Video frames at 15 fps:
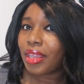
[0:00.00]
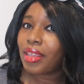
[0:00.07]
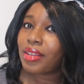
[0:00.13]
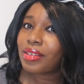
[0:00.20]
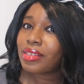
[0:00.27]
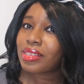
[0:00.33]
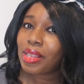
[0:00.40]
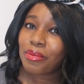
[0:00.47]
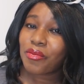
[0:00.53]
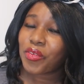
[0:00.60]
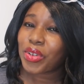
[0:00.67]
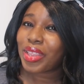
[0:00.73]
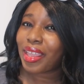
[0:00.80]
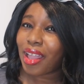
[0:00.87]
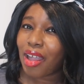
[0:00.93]
and some
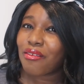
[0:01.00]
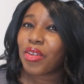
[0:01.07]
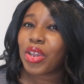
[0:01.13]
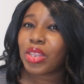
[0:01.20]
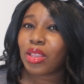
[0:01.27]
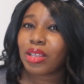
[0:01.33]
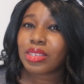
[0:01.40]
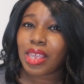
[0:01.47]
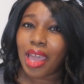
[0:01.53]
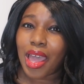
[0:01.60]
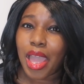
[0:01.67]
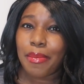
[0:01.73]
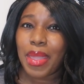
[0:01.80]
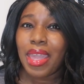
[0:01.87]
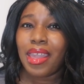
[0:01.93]
for like a very long
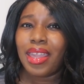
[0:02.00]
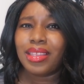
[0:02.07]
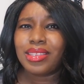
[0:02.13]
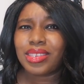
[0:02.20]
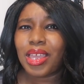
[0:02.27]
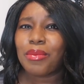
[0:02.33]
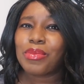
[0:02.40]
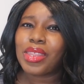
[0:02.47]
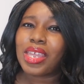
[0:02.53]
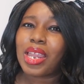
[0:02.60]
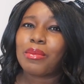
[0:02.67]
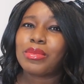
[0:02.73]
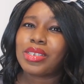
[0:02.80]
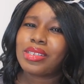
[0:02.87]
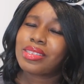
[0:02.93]
time, and some that
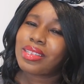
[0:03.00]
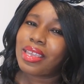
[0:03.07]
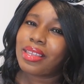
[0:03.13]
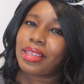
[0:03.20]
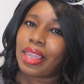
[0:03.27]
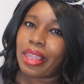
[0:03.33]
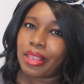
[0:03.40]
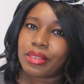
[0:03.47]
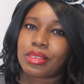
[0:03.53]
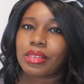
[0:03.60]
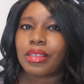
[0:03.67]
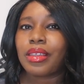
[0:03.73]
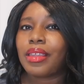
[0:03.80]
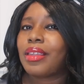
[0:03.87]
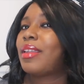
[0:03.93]
I'm just like
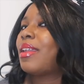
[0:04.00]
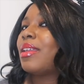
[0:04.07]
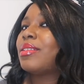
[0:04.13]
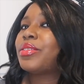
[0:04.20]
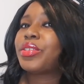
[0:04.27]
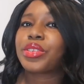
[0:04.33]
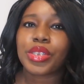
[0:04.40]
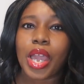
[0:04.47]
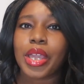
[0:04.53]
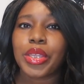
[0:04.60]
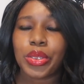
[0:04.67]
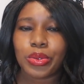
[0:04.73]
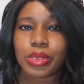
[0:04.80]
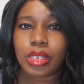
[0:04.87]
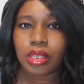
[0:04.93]
canceling and just
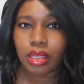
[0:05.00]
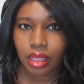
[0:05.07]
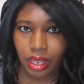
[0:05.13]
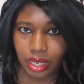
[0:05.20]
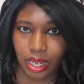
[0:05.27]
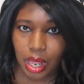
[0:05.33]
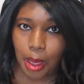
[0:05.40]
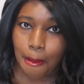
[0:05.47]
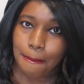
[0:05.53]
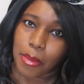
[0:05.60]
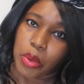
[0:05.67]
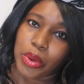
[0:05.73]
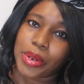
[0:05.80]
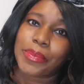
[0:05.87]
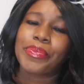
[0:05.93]
not using
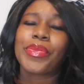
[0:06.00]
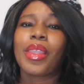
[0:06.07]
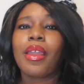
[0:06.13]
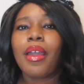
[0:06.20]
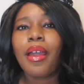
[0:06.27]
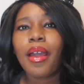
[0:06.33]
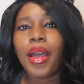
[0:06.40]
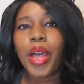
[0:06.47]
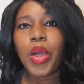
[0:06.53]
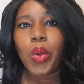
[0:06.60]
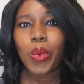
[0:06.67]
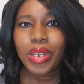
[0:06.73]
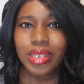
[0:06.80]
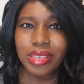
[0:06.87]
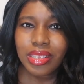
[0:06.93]
anymore.
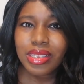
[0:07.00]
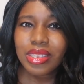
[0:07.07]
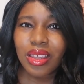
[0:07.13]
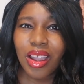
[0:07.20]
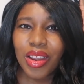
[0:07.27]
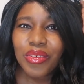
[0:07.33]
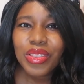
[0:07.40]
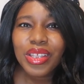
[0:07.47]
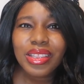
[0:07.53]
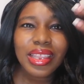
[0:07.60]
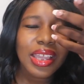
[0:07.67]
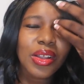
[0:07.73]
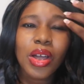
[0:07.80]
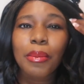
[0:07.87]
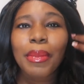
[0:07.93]
What does this scarf look
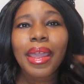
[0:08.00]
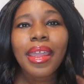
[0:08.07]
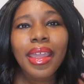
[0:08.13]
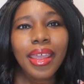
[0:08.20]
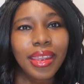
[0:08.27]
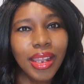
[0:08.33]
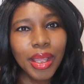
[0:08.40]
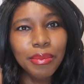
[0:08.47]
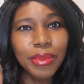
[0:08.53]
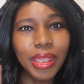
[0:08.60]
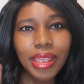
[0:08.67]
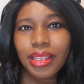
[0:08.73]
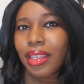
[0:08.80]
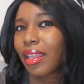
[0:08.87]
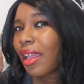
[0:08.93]
like on my head? I'm
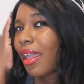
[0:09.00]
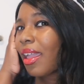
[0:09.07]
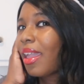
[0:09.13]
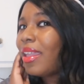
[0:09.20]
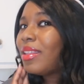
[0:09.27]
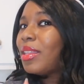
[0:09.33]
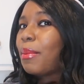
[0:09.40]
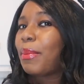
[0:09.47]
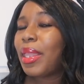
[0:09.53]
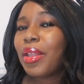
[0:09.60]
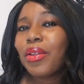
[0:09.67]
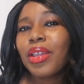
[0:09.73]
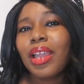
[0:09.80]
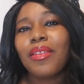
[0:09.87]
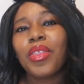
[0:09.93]
like, in the
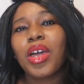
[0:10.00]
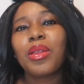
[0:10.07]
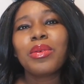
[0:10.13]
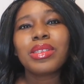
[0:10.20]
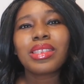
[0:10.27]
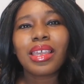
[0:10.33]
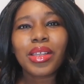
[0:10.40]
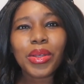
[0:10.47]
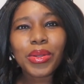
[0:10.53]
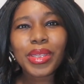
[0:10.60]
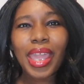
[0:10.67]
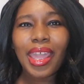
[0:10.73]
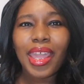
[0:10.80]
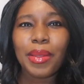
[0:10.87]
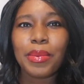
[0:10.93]
mirror I thought it was like
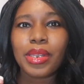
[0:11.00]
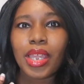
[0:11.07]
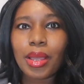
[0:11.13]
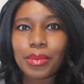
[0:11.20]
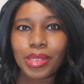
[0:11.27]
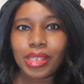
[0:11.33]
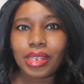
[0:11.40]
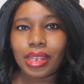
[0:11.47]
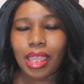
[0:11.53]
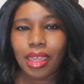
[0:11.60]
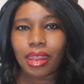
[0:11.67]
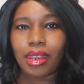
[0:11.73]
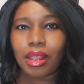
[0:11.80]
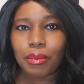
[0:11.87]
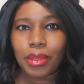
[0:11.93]
okay, but now I'm looking
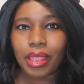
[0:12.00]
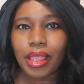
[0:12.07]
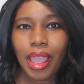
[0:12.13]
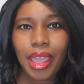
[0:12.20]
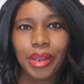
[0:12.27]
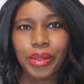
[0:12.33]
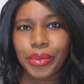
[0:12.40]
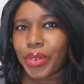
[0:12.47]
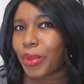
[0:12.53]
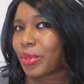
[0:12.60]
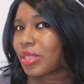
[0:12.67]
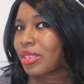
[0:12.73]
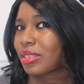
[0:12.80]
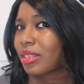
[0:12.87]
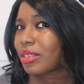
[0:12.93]
at it and I'm like, I don't know
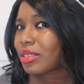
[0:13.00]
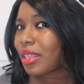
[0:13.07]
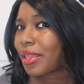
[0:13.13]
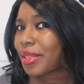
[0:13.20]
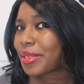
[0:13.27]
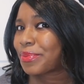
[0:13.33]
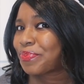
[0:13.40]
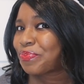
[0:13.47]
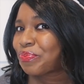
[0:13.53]
what this looks like.